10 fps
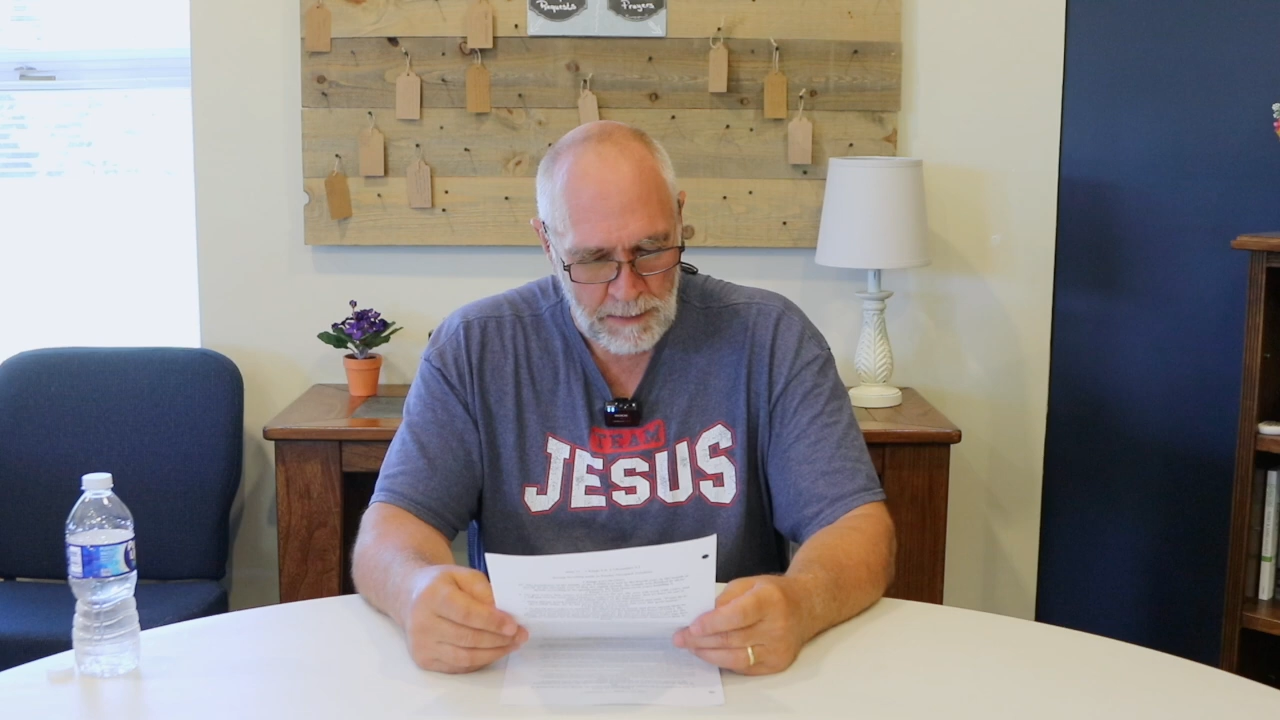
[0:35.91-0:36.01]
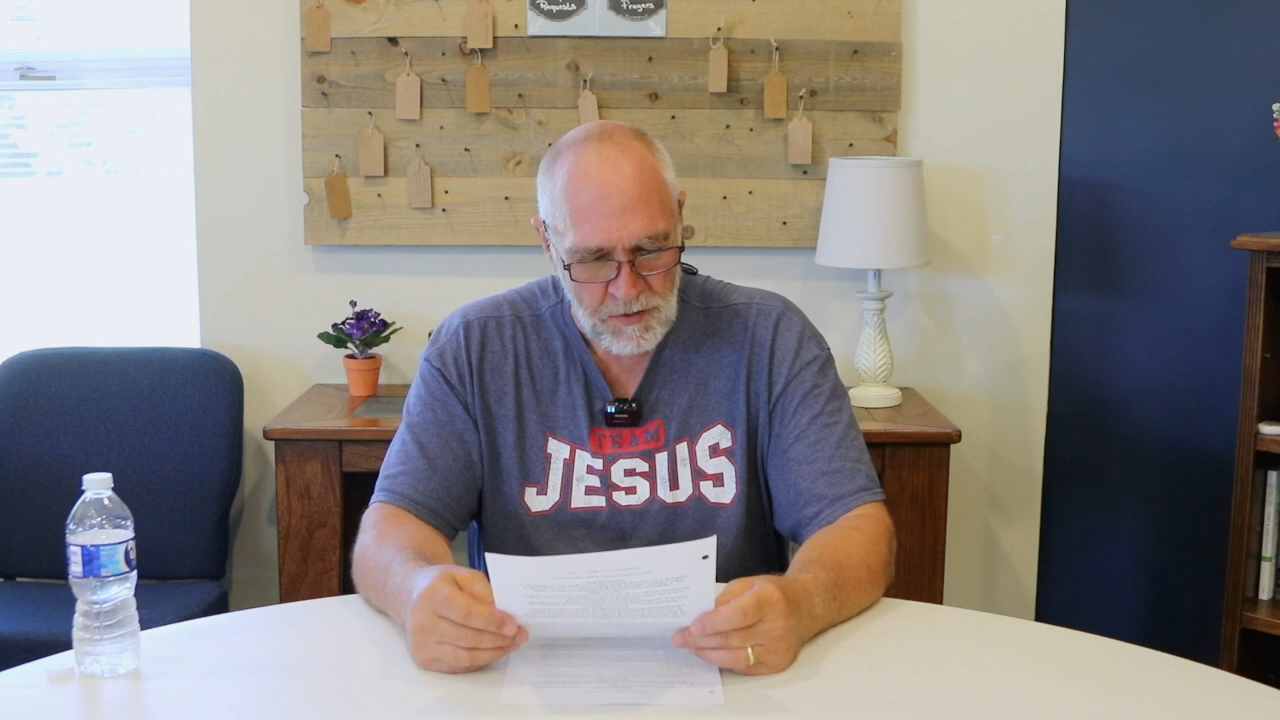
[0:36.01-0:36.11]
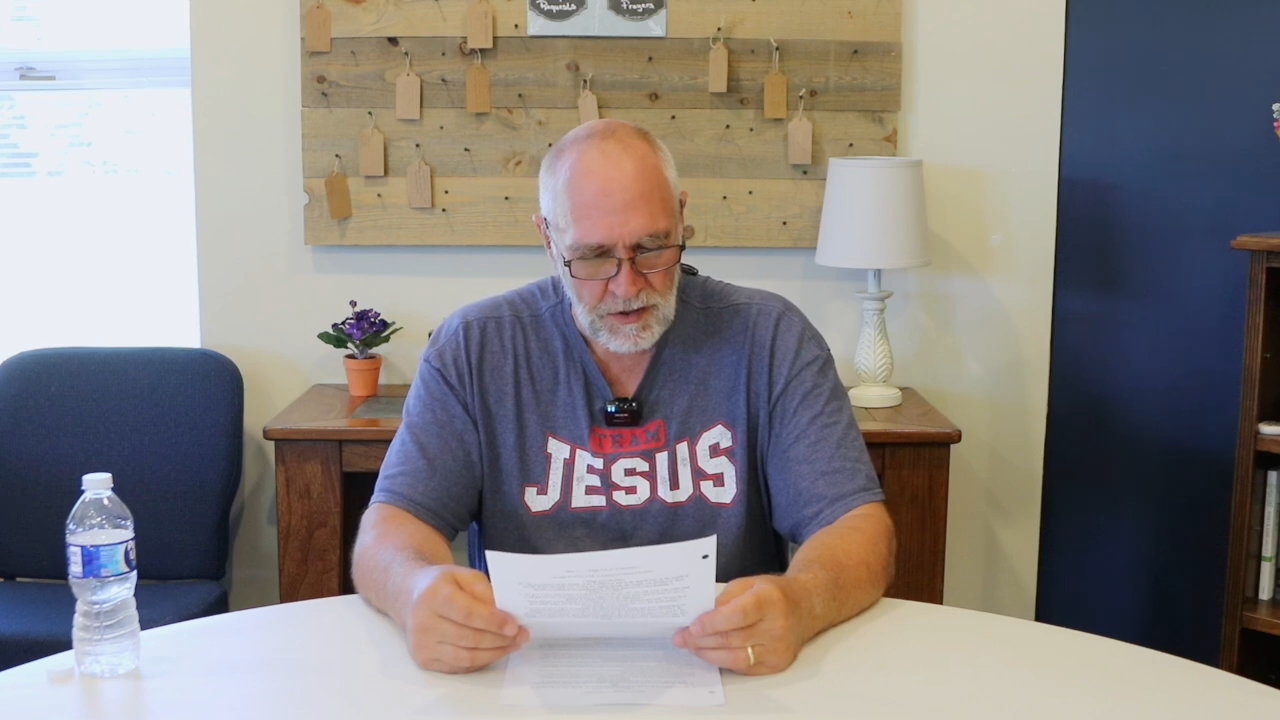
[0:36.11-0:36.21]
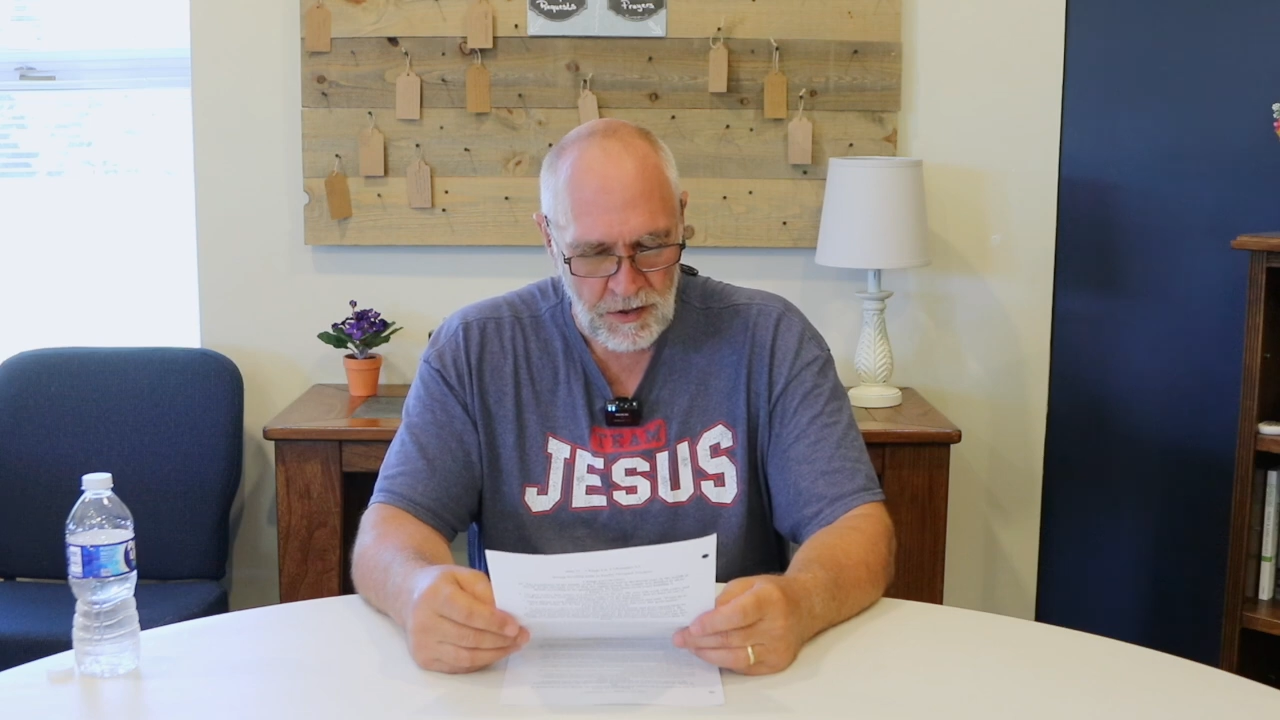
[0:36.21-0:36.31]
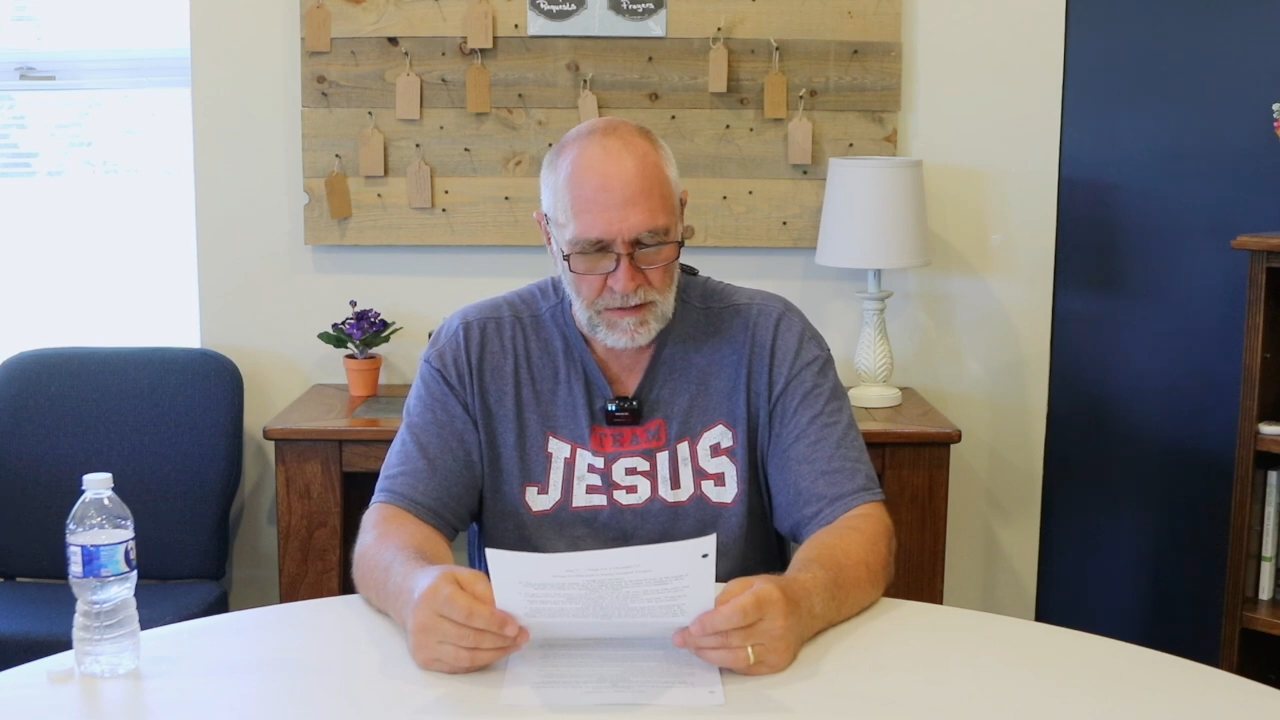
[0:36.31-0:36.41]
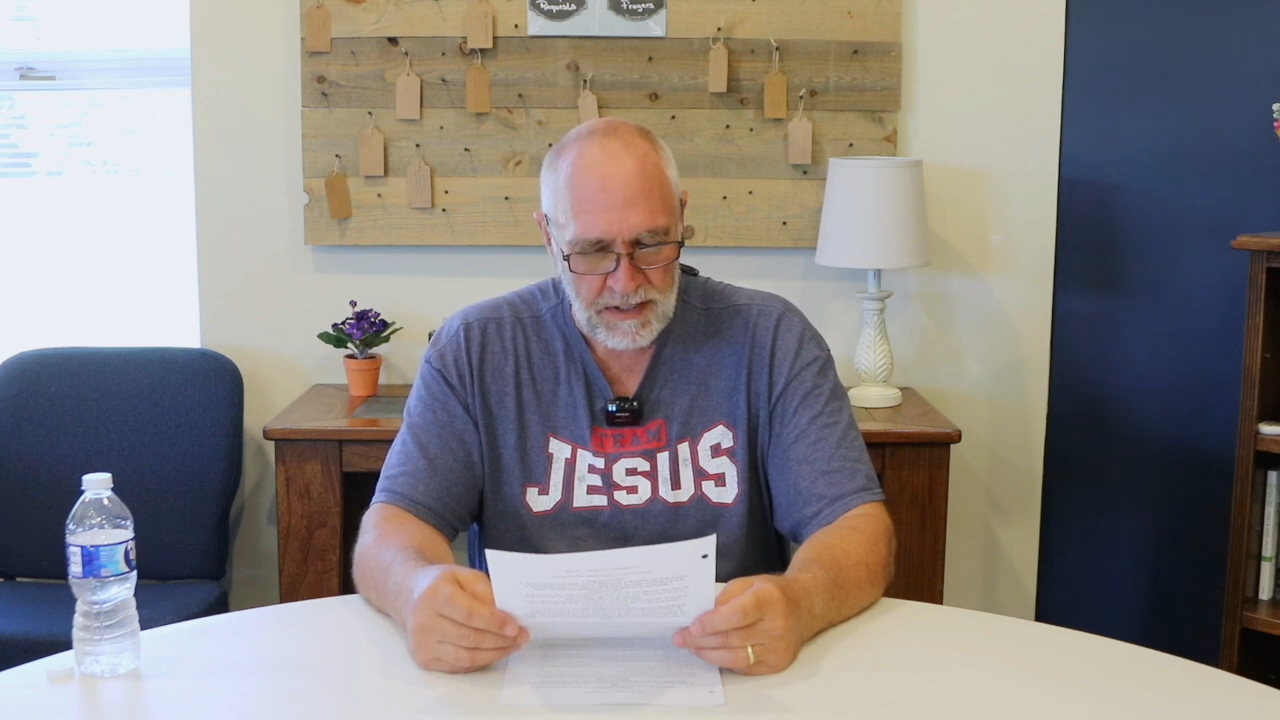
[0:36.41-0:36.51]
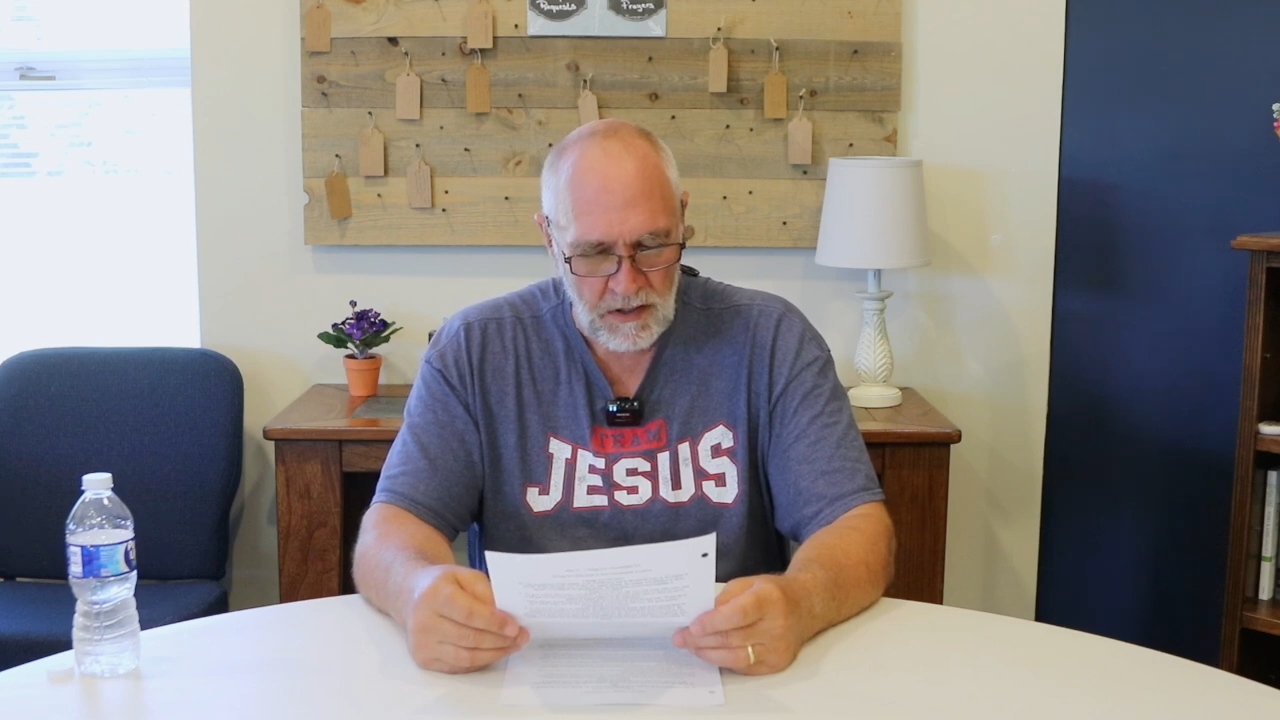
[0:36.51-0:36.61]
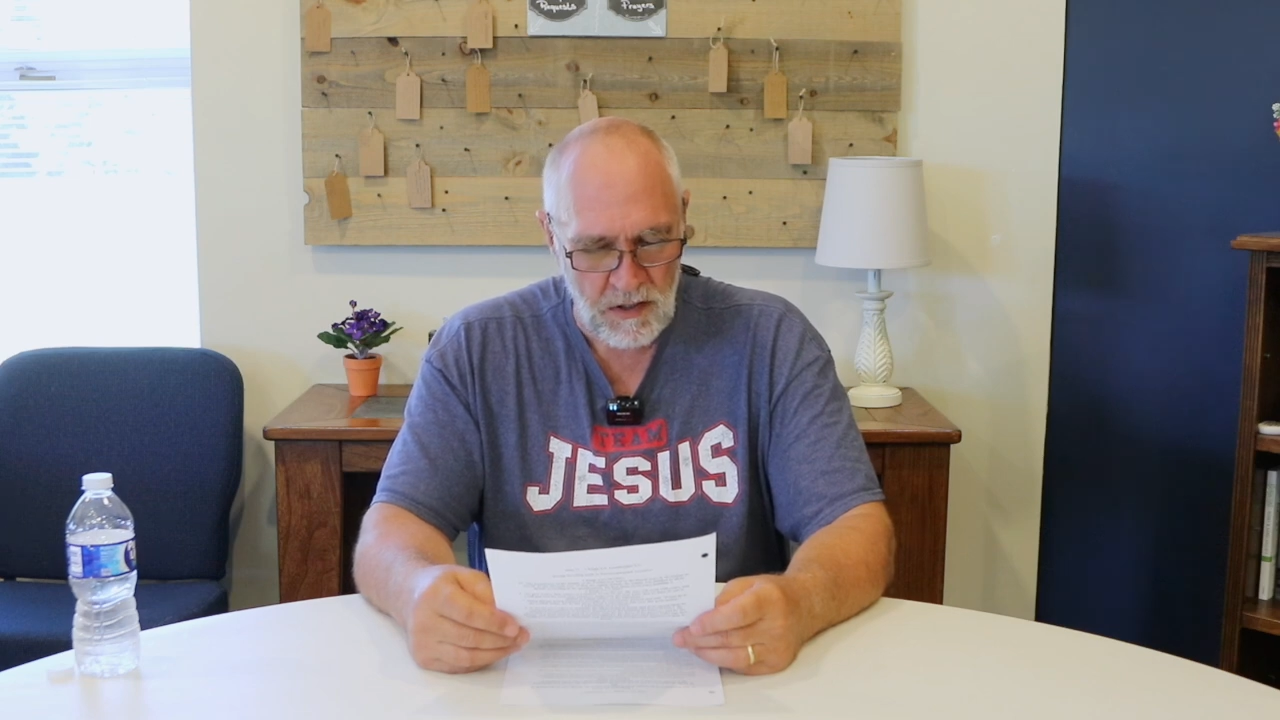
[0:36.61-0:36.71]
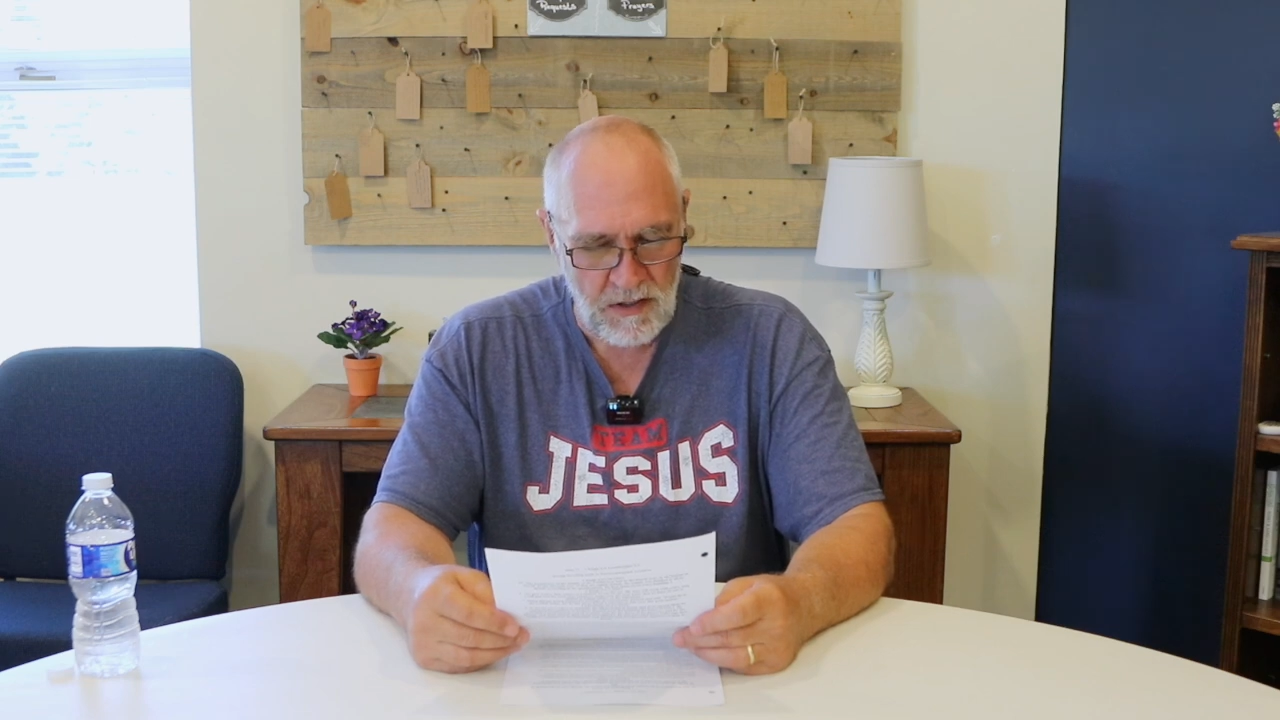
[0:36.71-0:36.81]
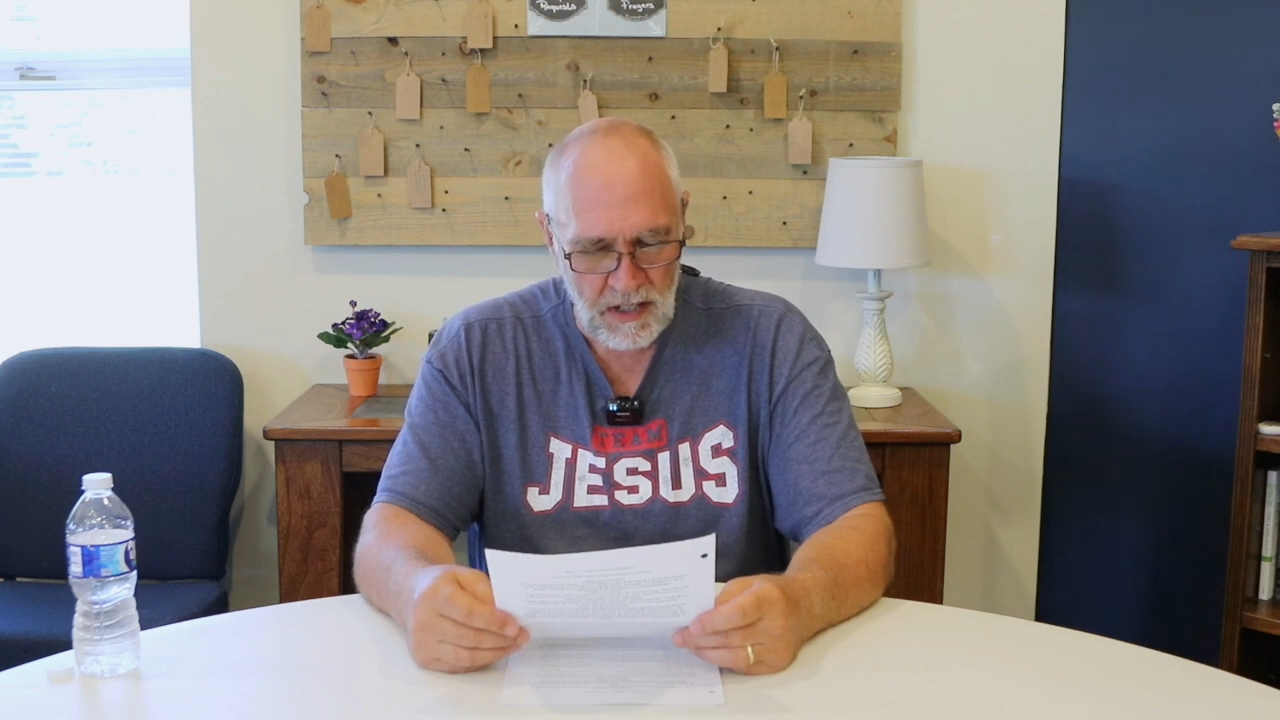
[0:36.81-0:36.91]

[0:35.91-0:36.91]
observed and learned